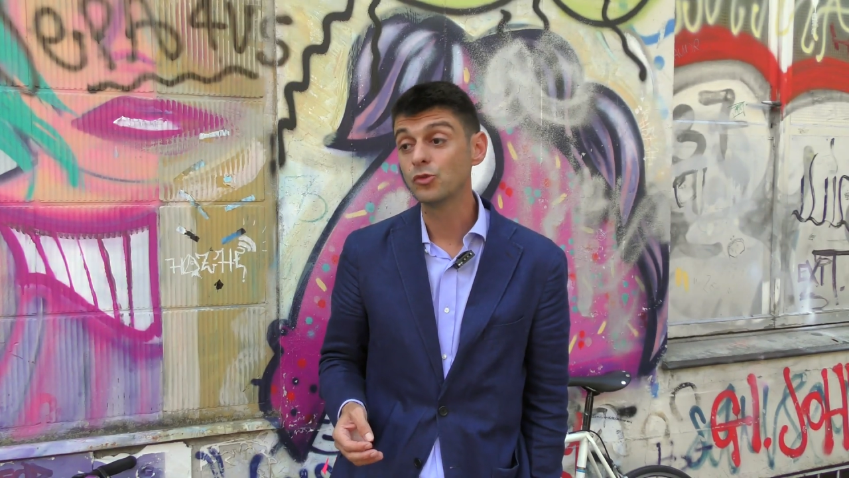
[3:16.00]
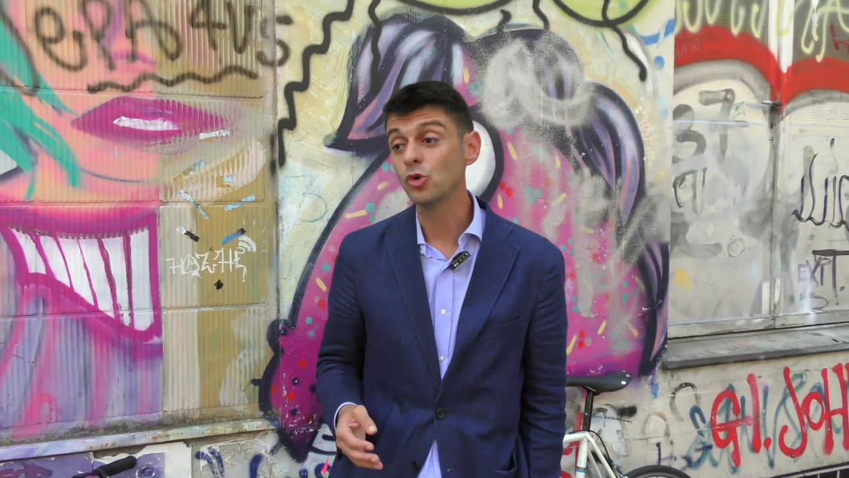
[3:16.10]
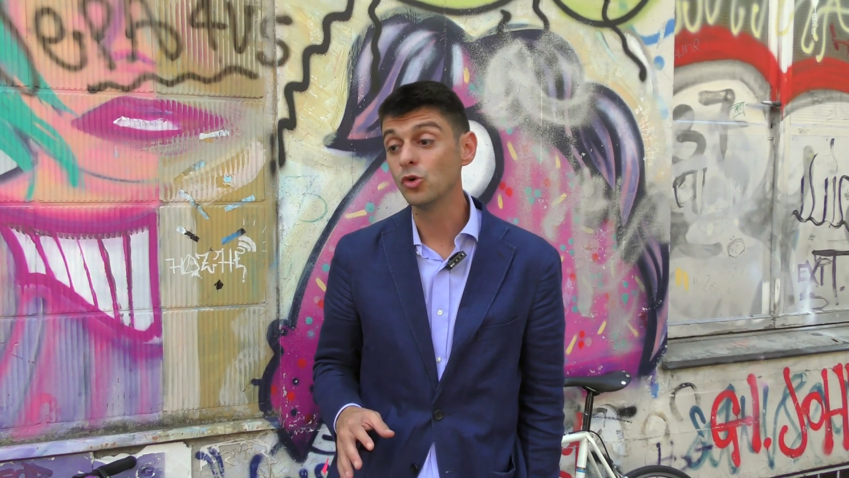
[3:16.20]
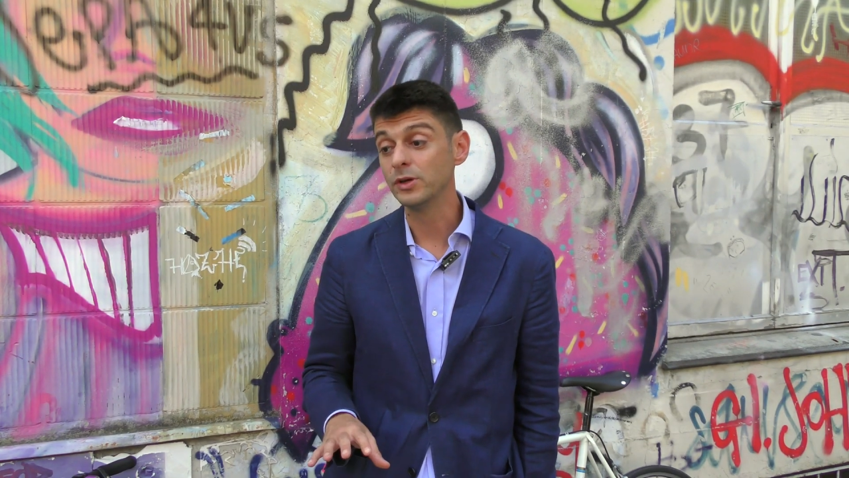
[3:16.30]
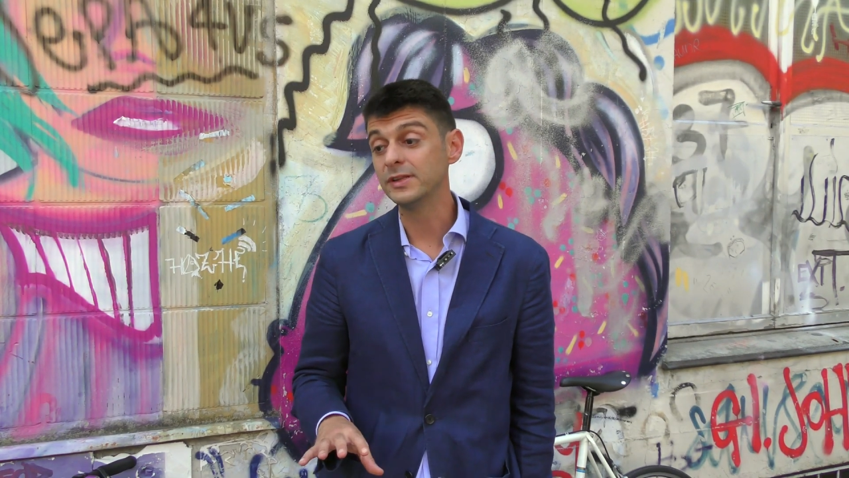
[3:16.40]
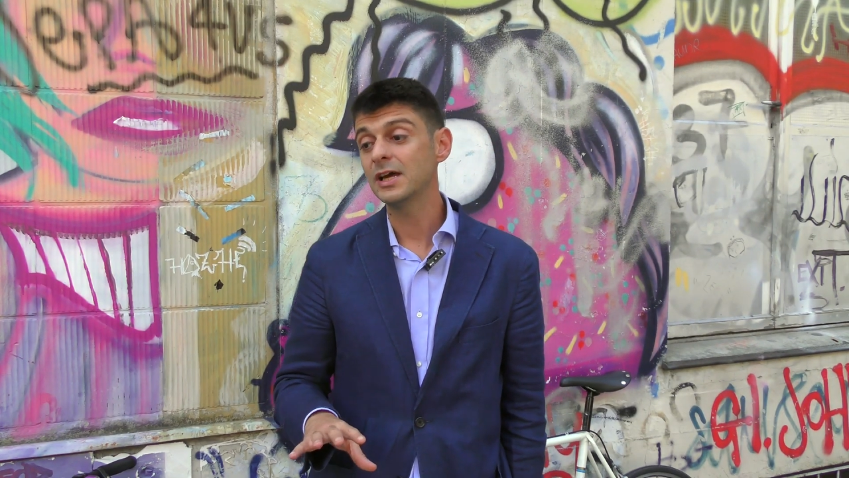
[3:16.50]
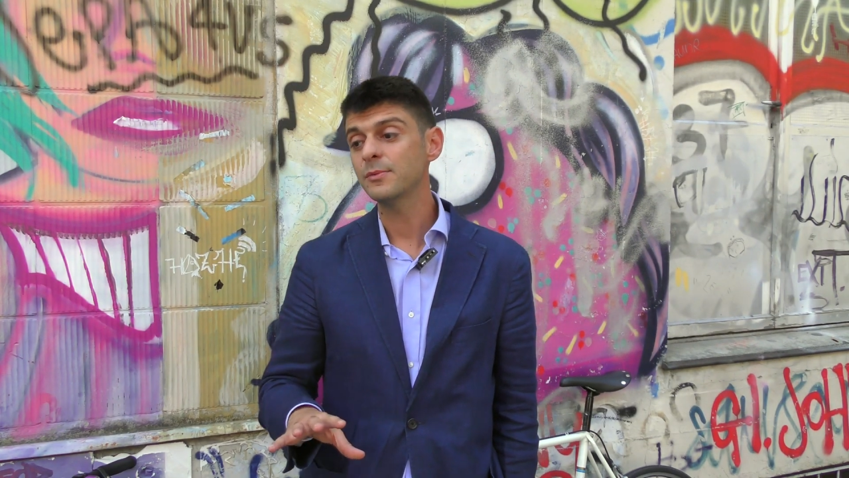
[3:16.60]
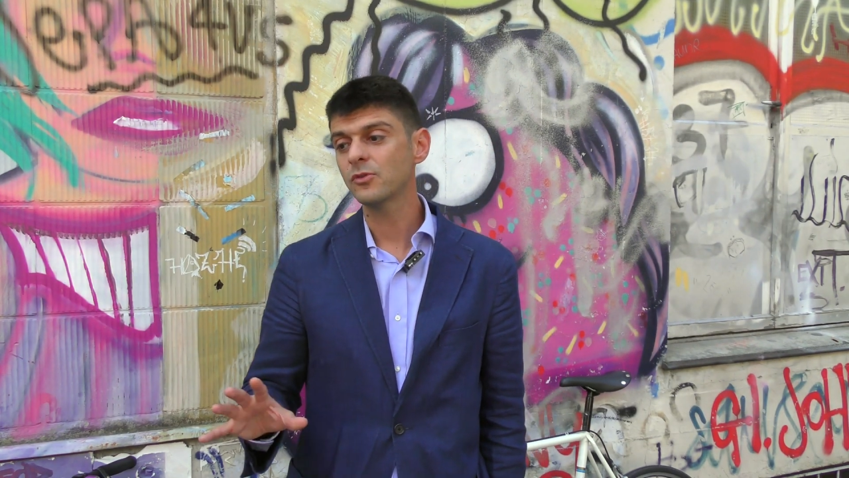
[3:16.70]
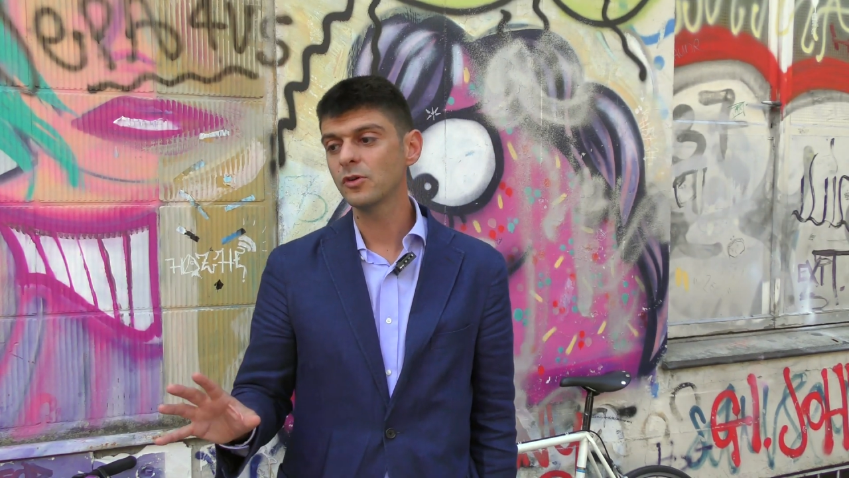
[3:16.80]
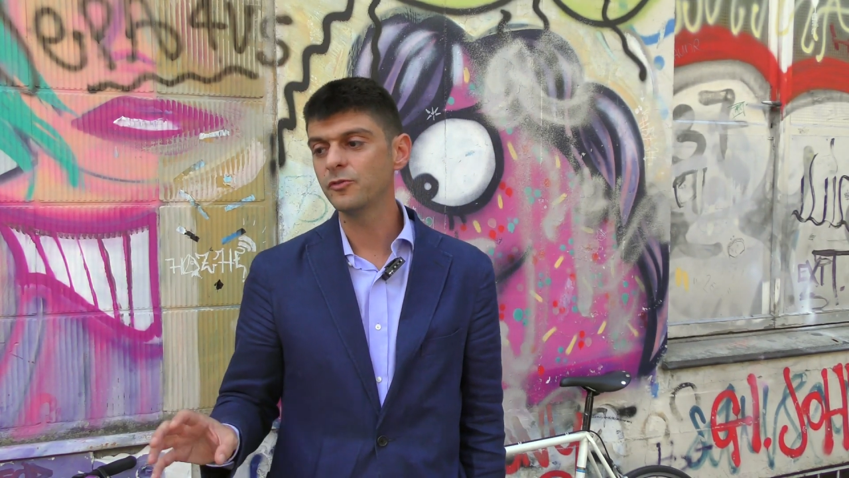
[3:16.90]
so in
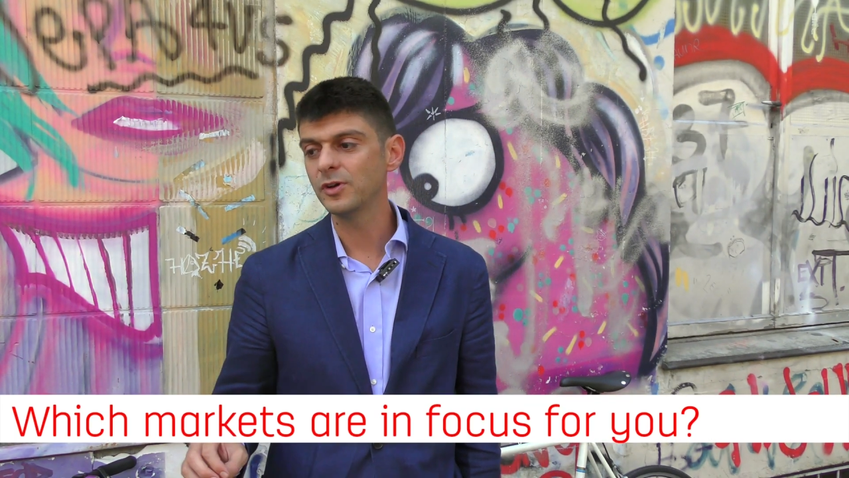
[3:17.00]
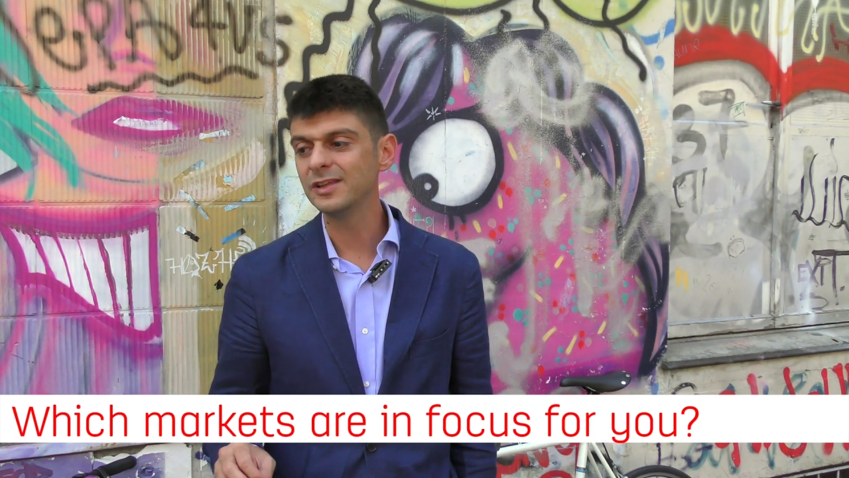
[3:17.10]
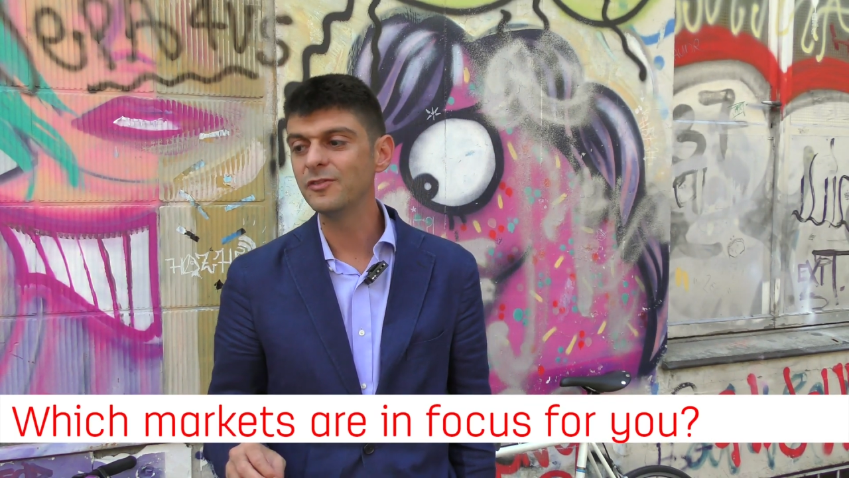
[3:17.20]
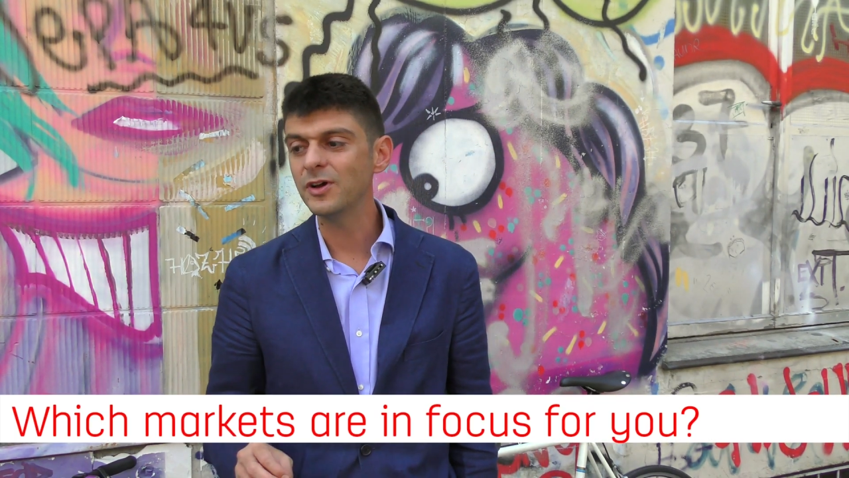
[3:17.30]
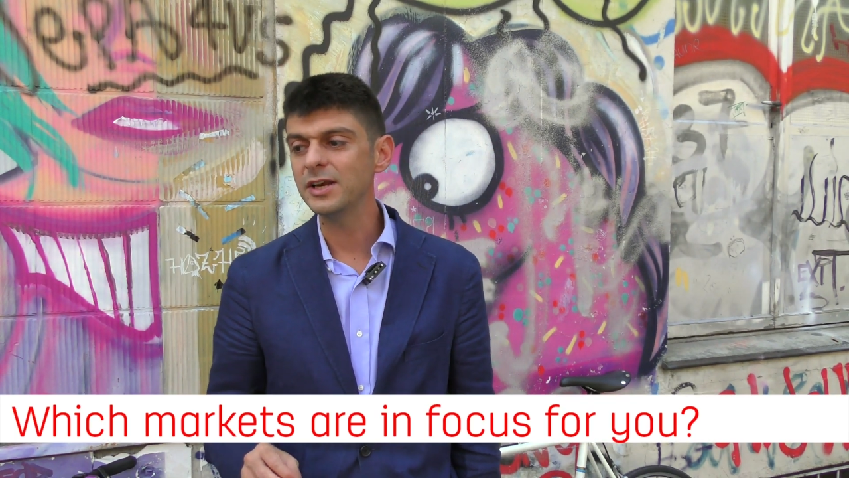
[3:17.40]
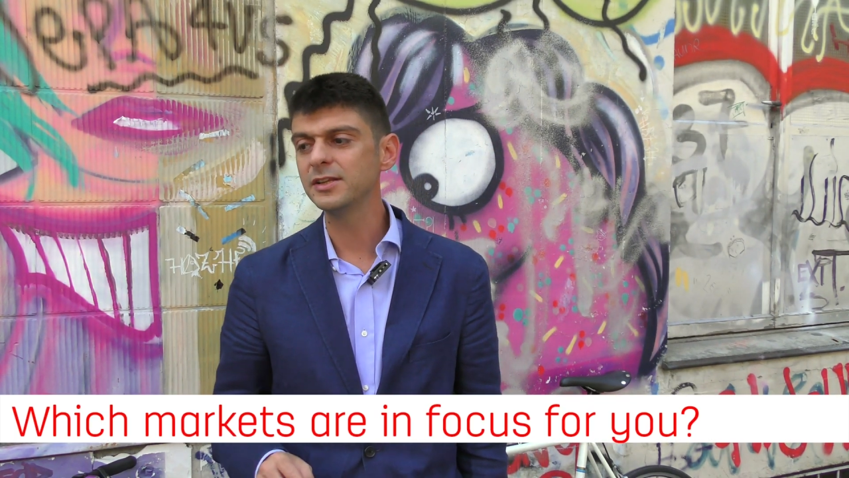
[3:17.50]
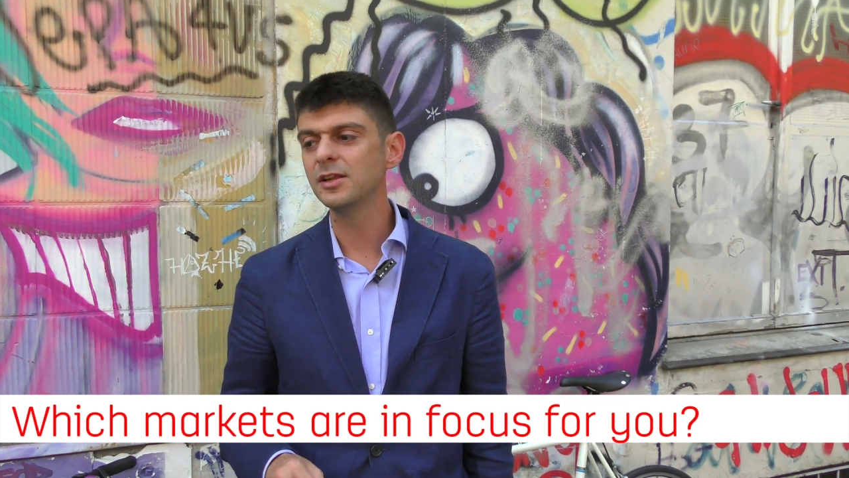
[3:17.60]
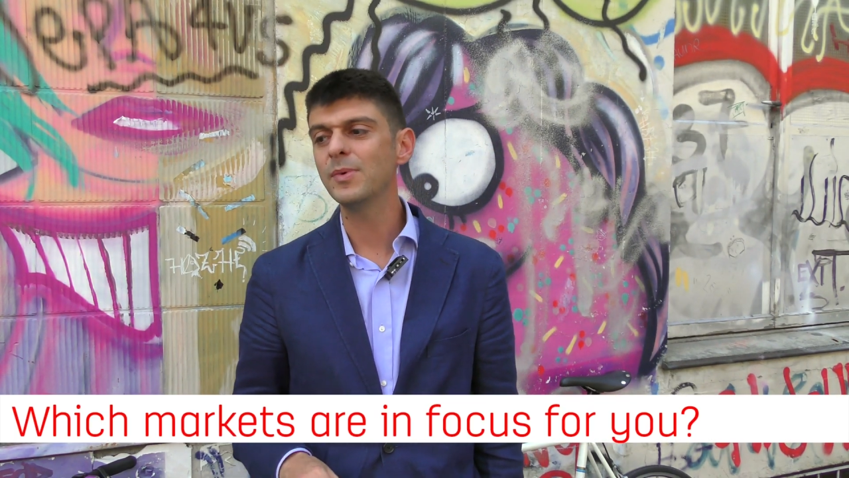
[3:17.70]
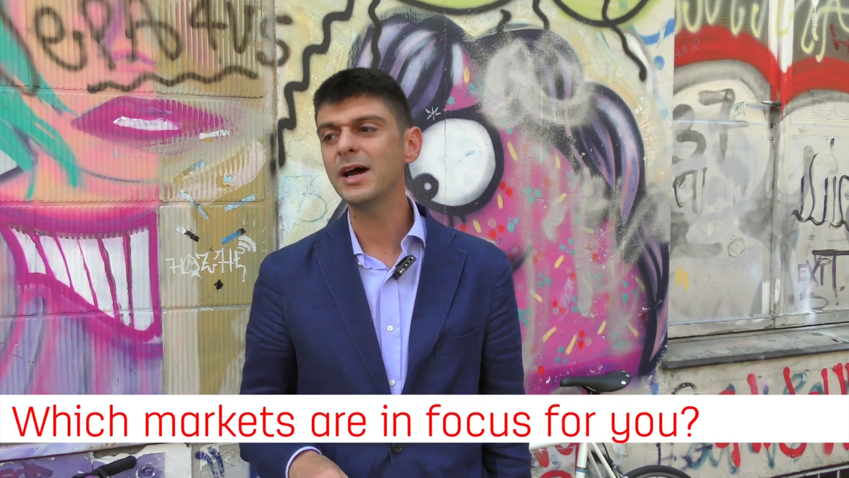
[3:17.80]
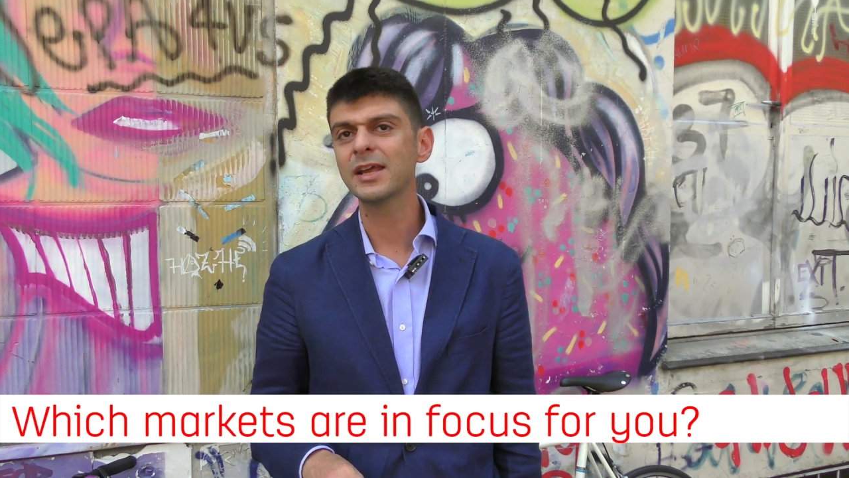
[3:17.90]
terms of defining
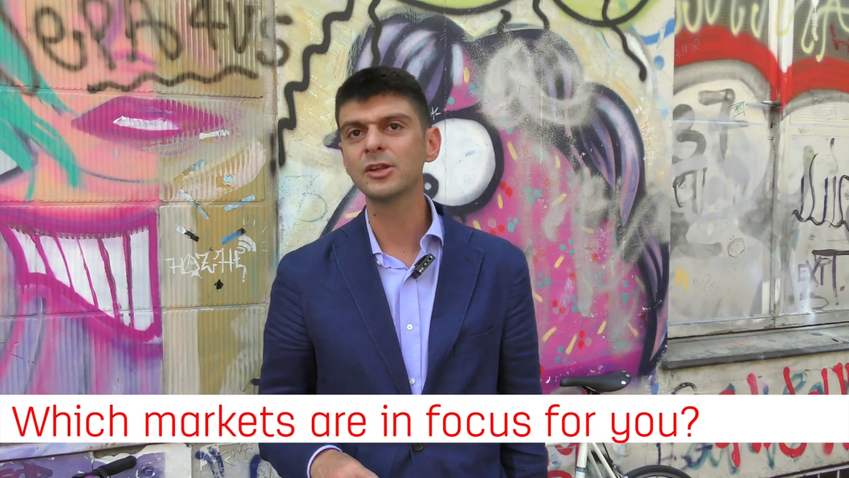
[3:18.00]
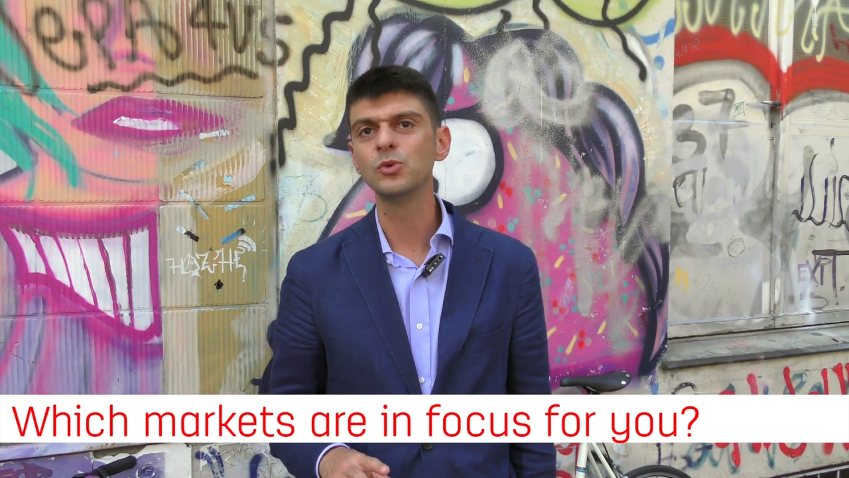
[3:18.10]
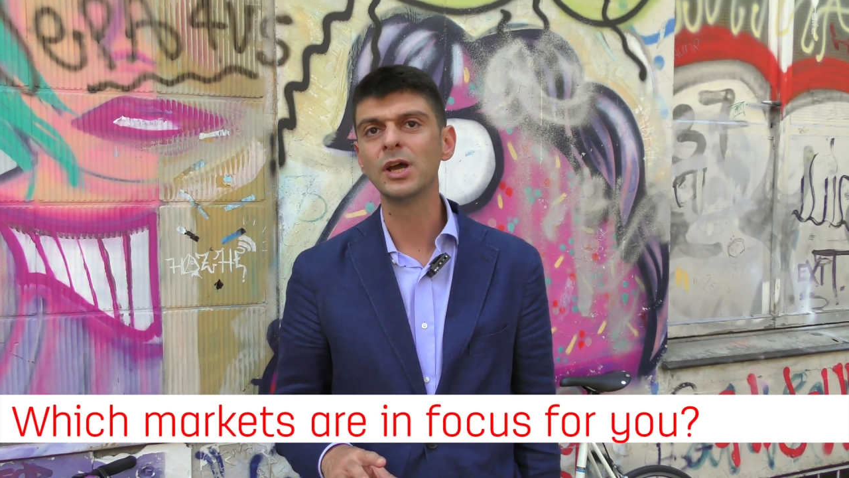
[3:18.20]
the market,